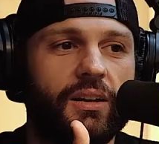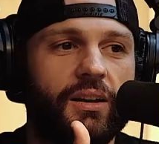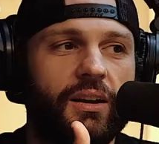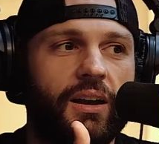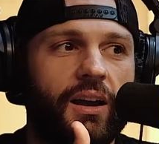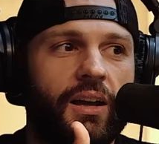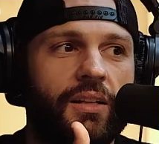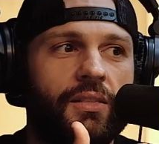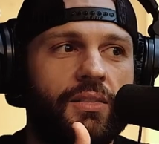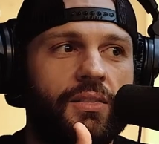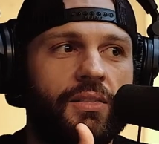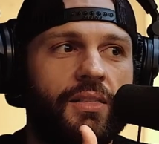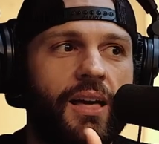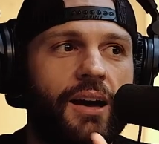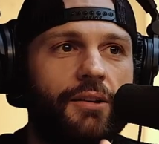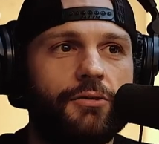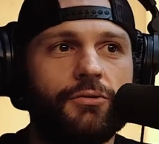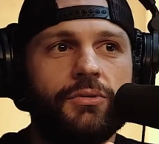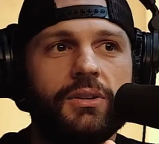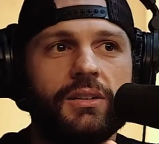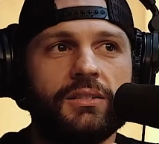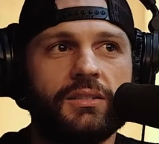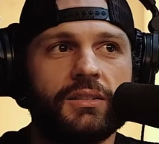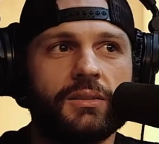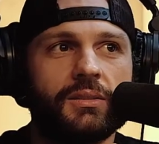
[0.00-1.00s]
And that
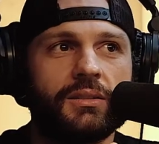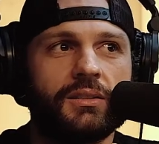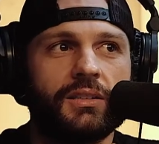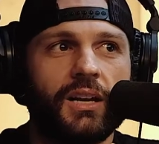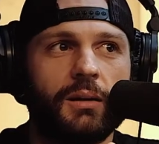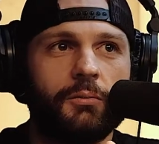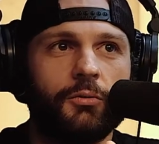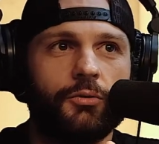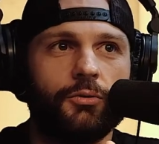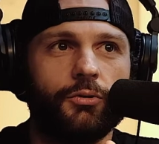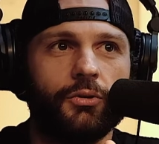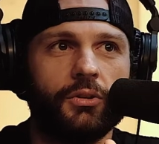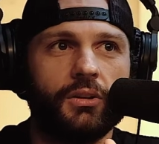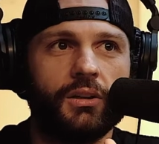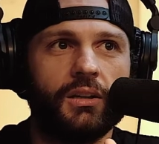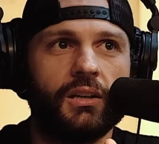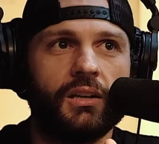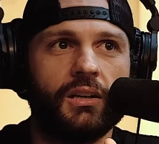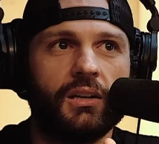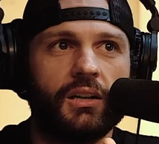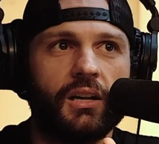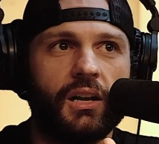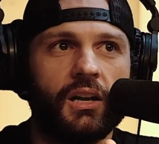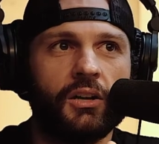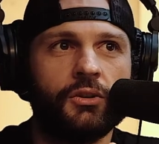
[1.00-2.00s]
reason seemed
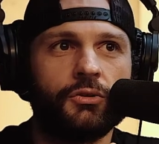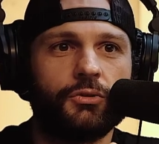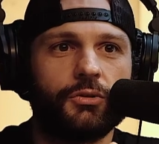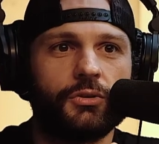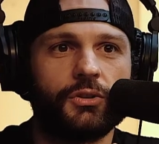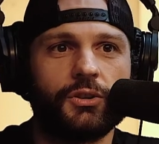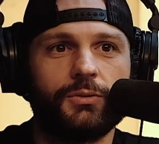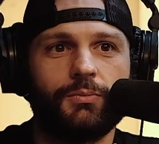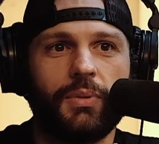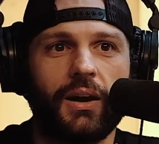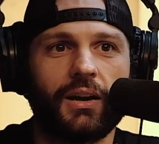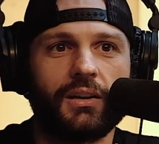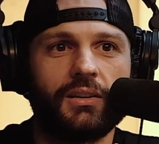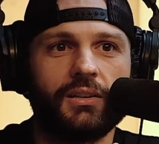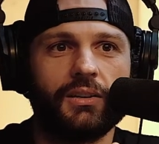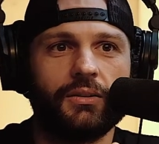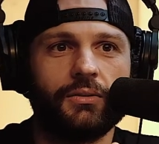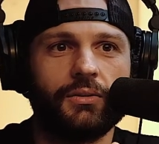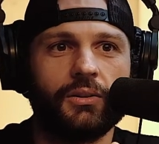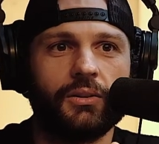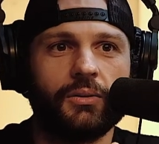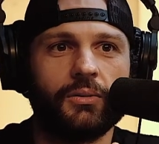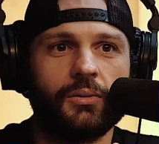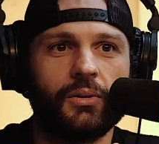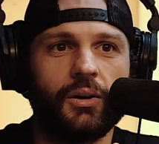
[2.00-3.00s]
really introspective
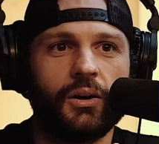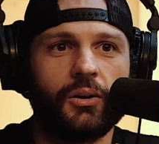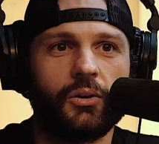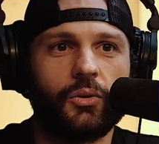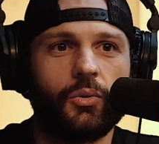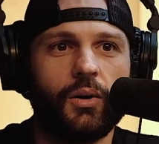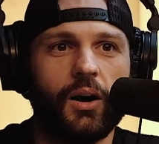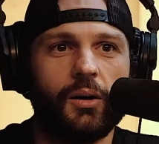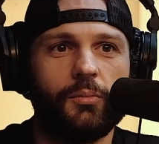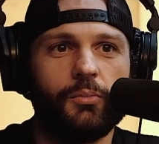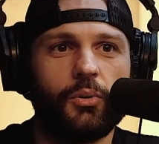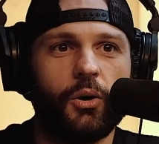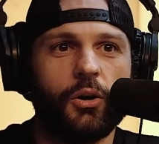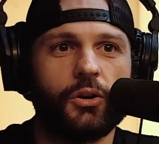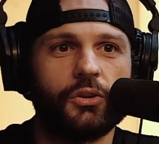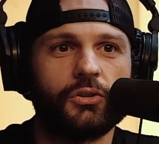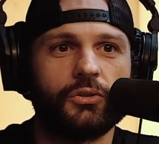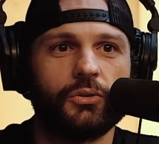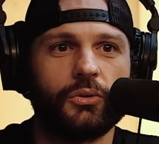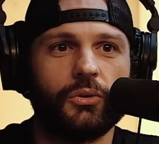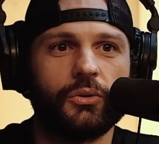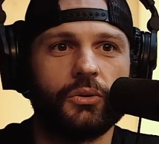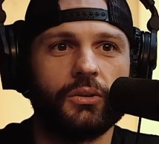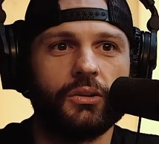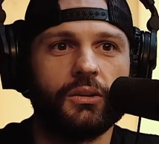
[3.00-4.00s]
and quite
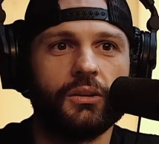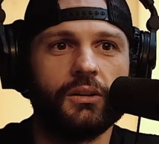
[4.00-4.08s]
personal.